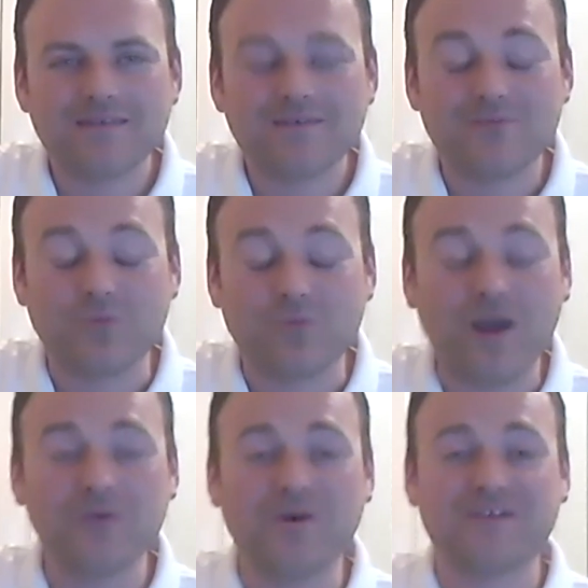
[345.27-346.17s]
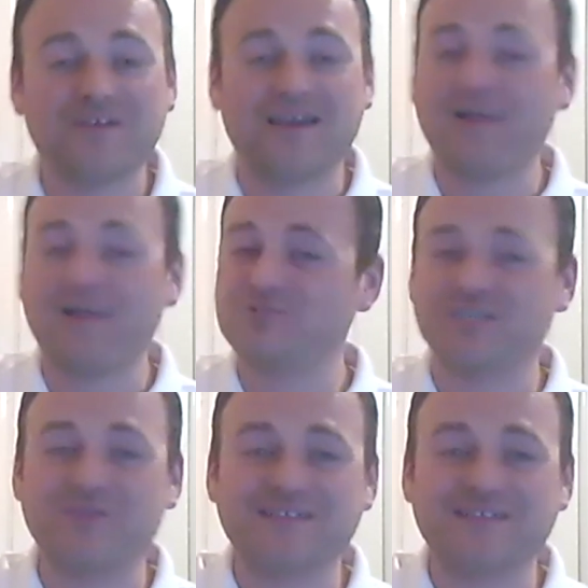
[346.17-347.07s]
Wow, okay, I wasn't
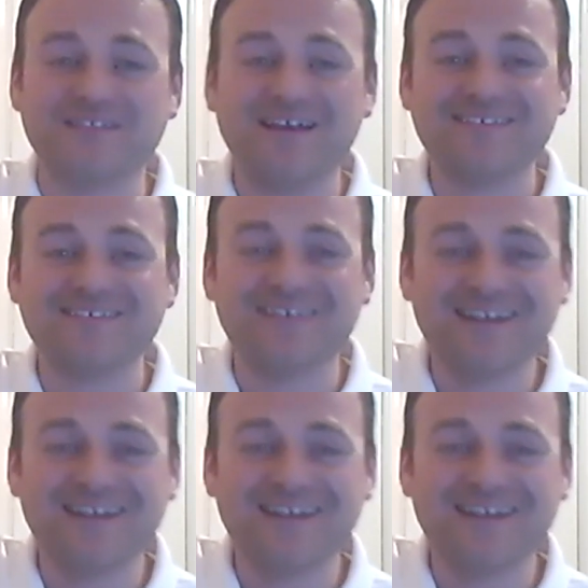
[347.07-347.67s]
expecting that.